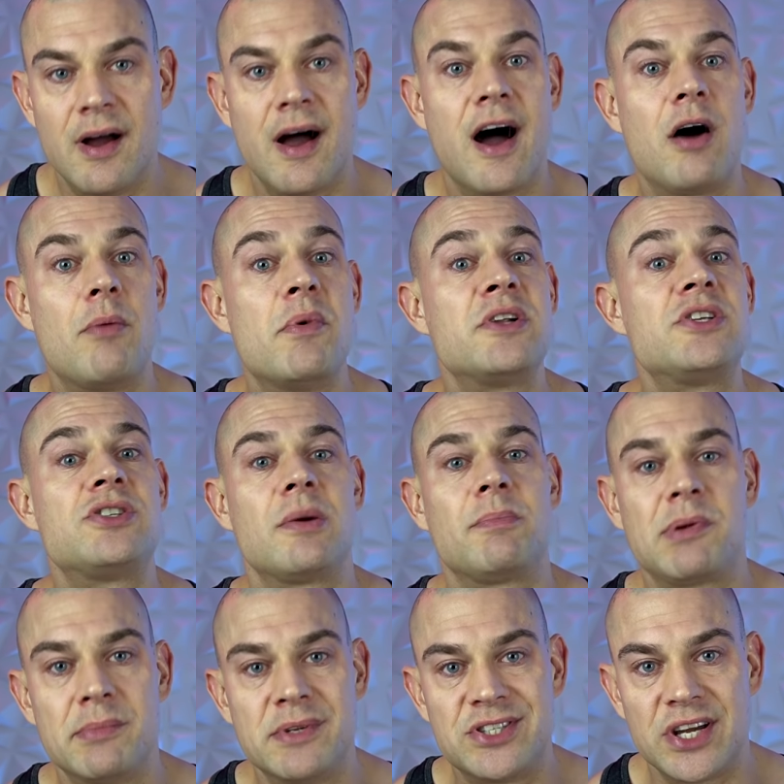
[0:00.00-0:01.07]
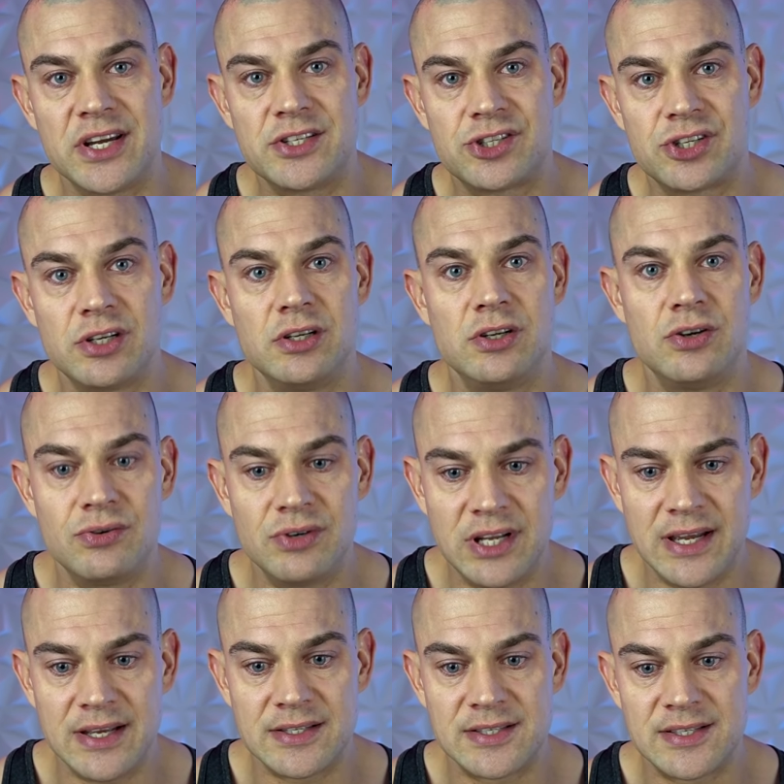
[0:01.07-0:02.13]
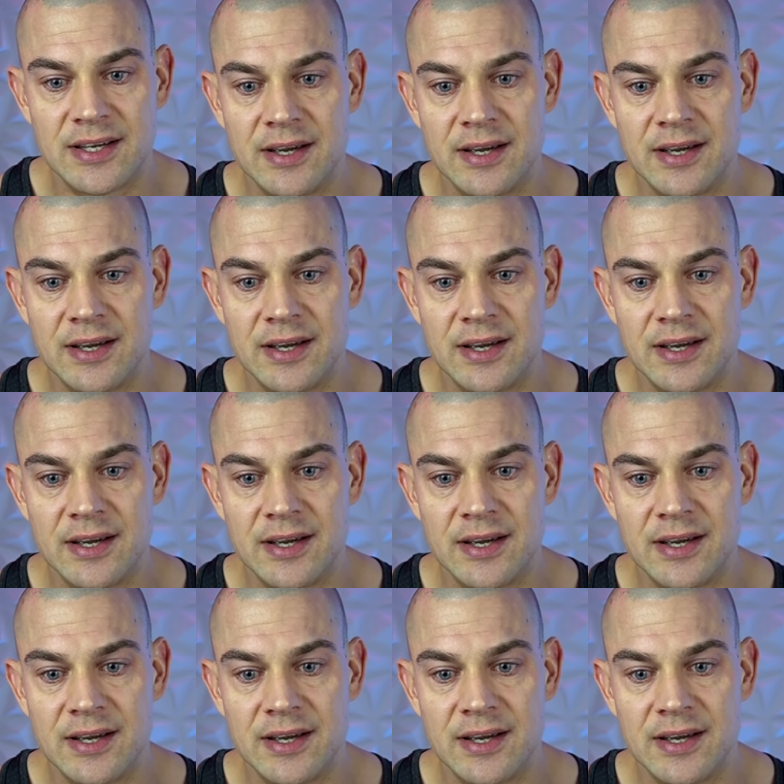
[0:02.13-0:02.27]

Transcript: how much supplementation you need.